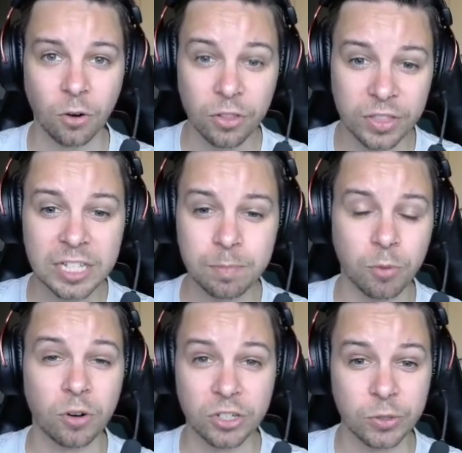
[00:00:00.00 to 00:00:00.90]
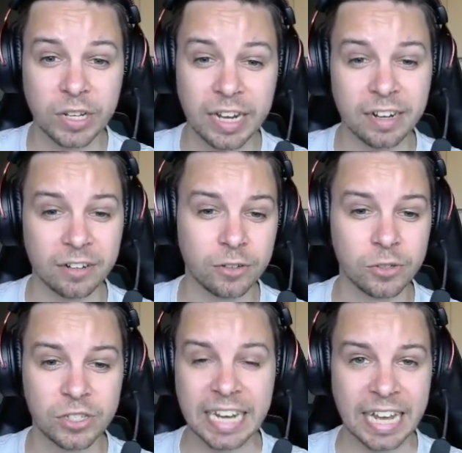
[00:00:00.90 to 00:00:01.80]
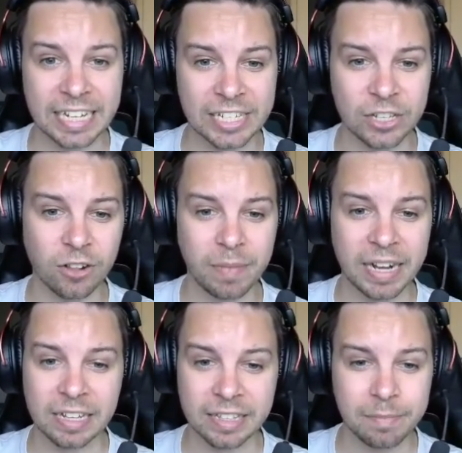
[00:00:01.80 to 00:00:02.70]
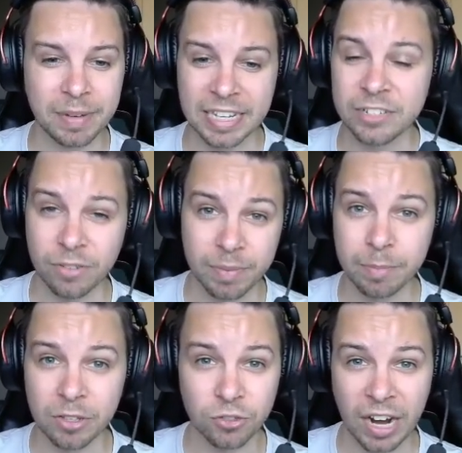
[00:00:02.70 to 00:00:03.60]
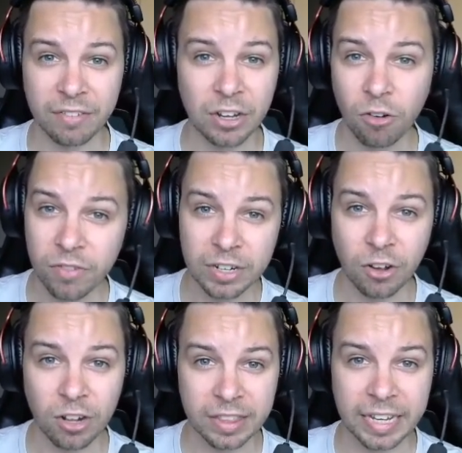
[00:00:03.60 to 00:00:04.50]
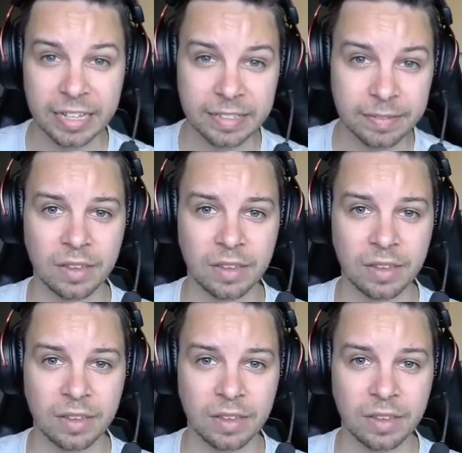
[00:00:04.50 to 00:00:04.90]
Or this poor dude here whose neck is all mangled up, I guess from people driving over it all day.